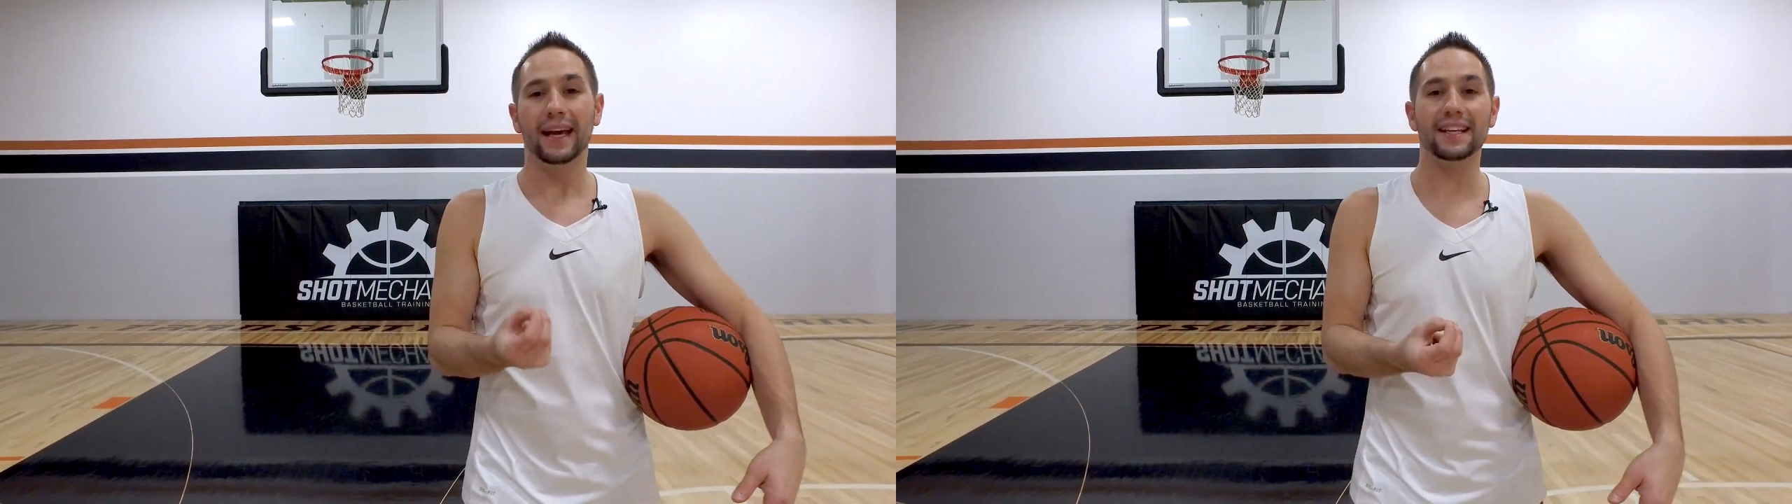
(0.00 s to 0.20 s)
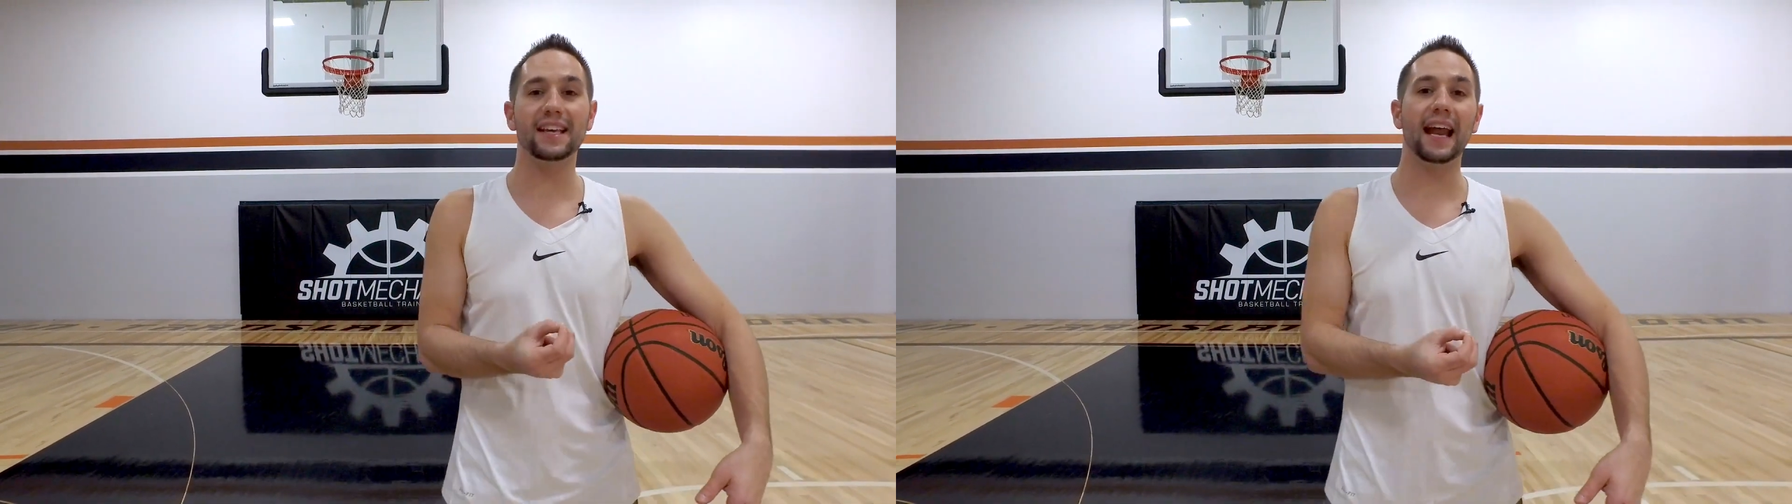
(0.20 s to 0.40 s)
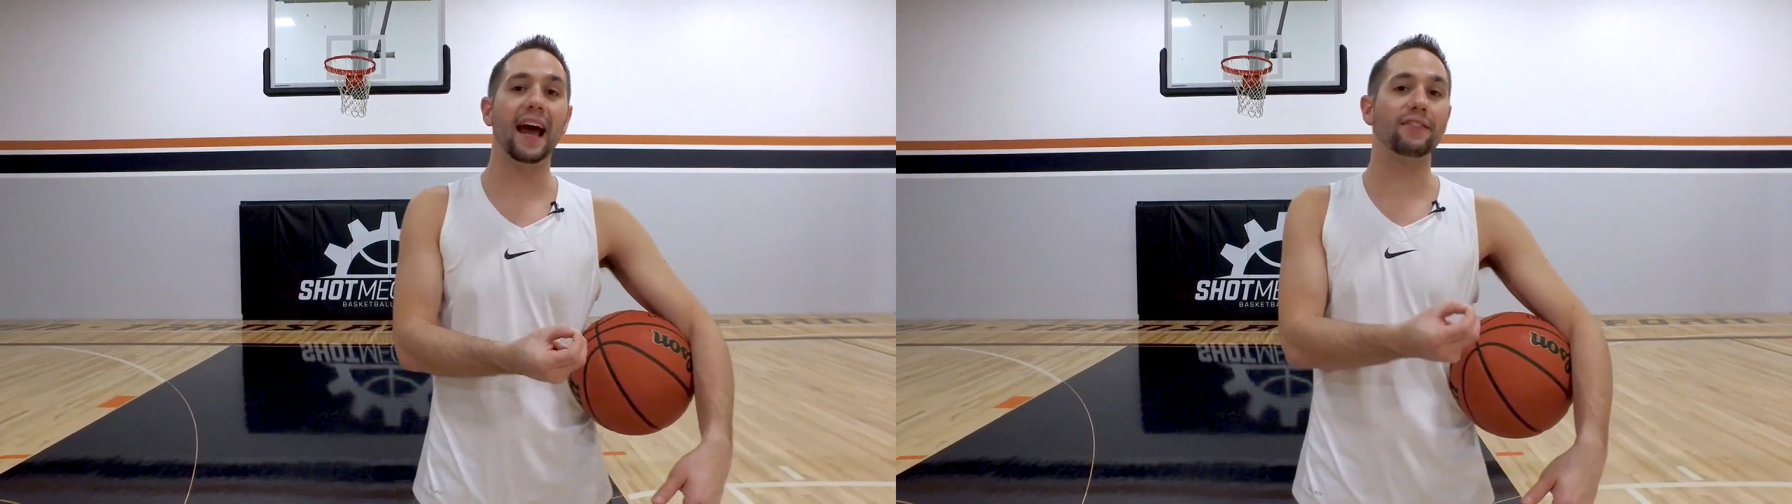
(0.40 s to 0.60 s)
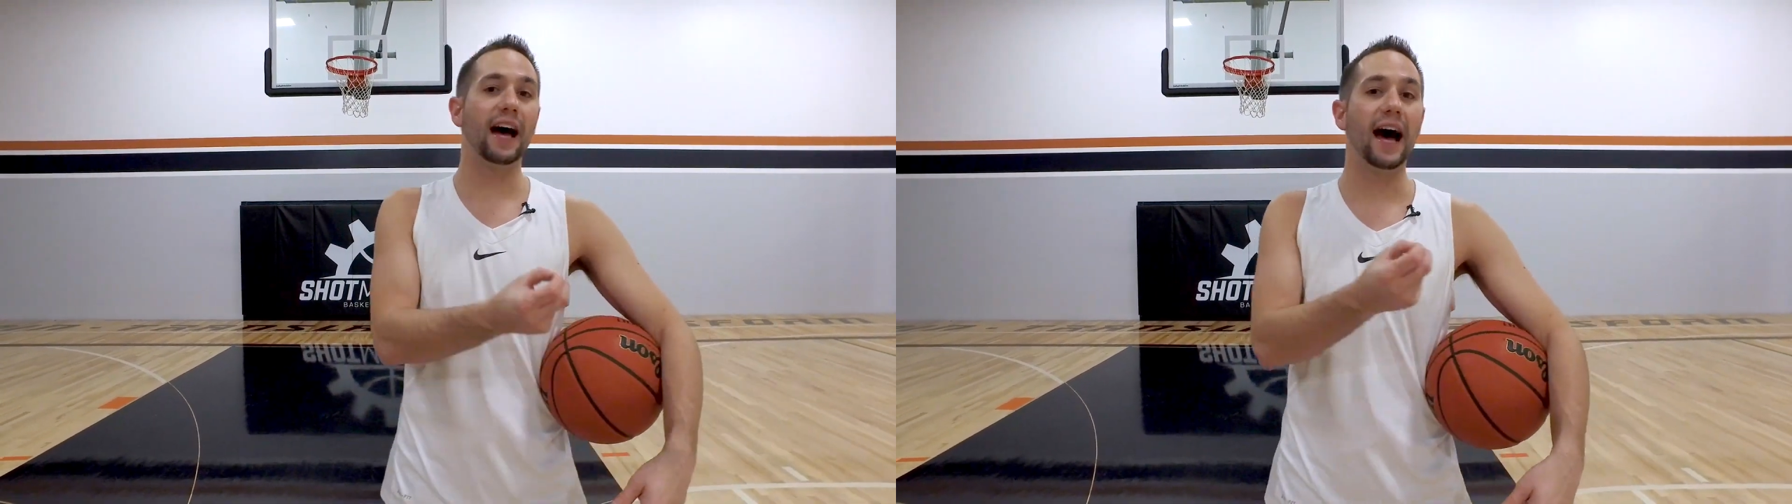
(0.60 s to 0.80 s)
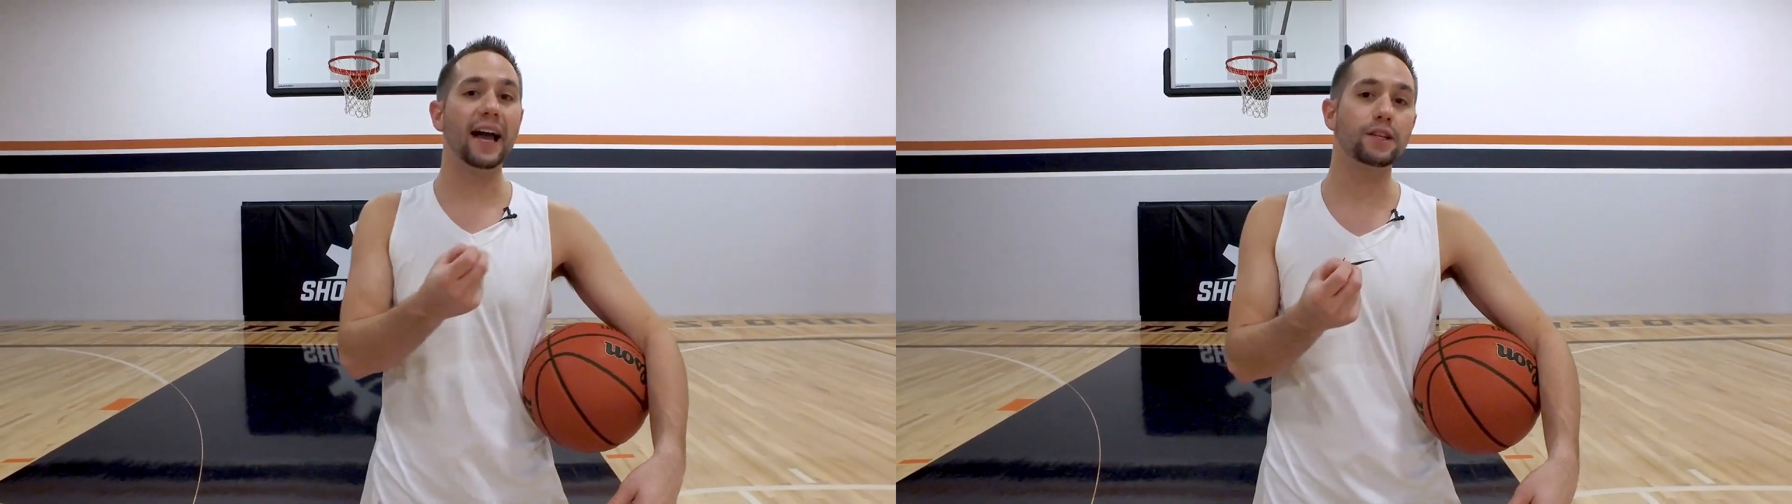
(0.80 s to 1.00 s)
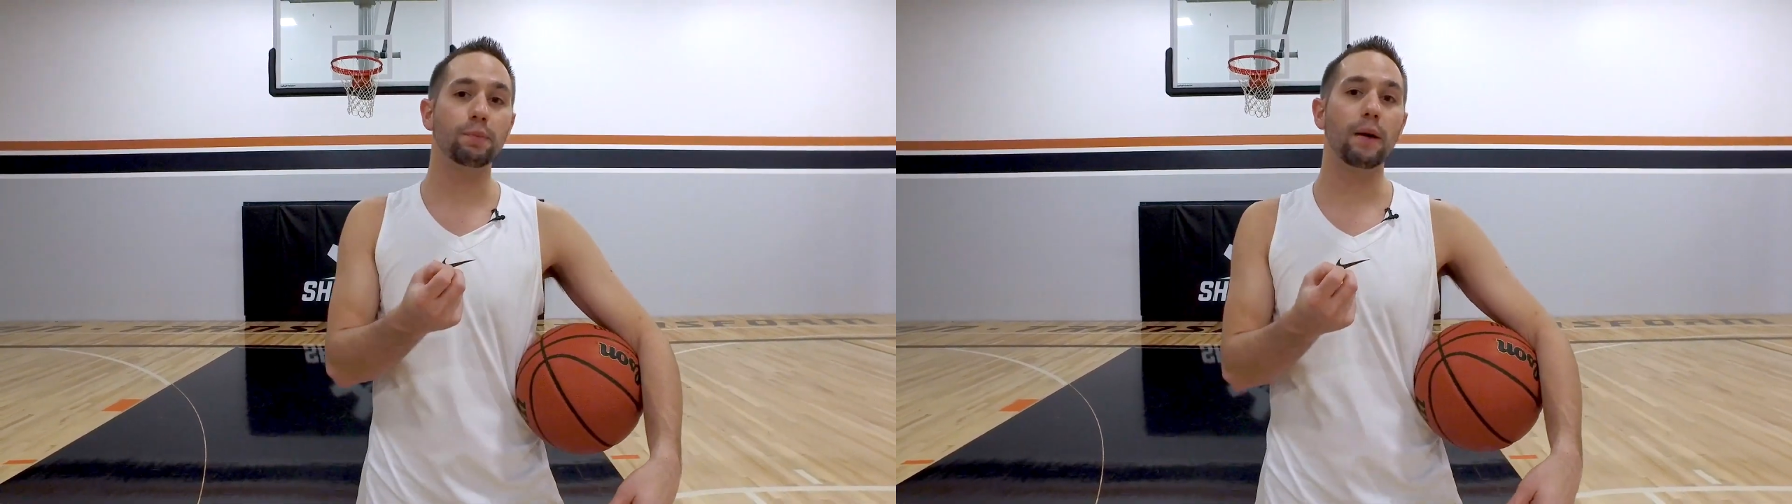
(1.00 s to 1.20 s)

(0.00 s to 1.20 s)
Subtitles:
it's going to have the highest